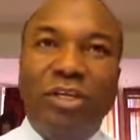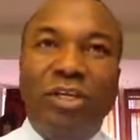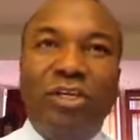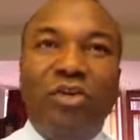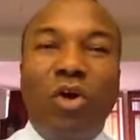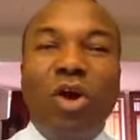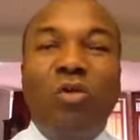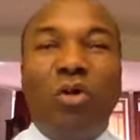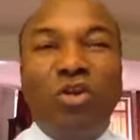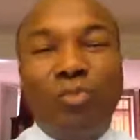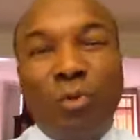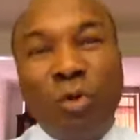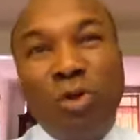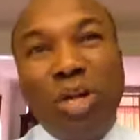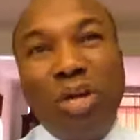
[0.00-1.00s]
So he was
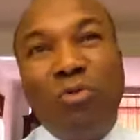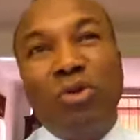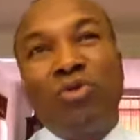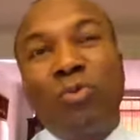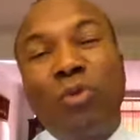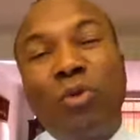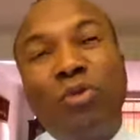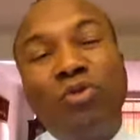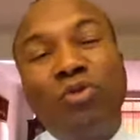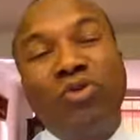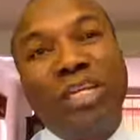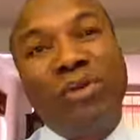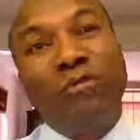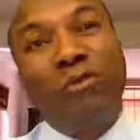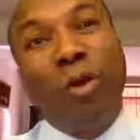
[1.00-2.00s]
pro- he was
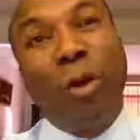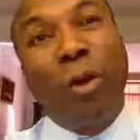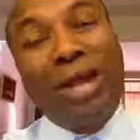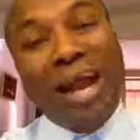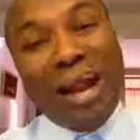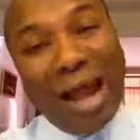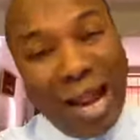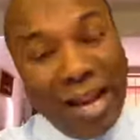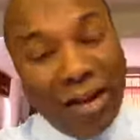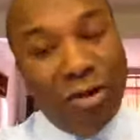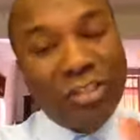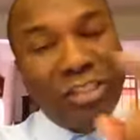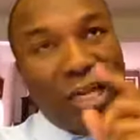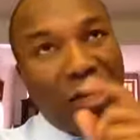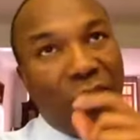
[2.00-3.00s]
producing from
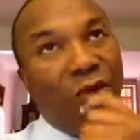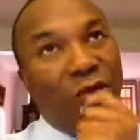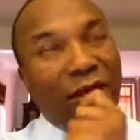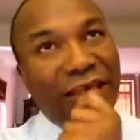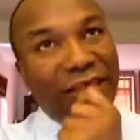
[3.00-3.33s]
not alone.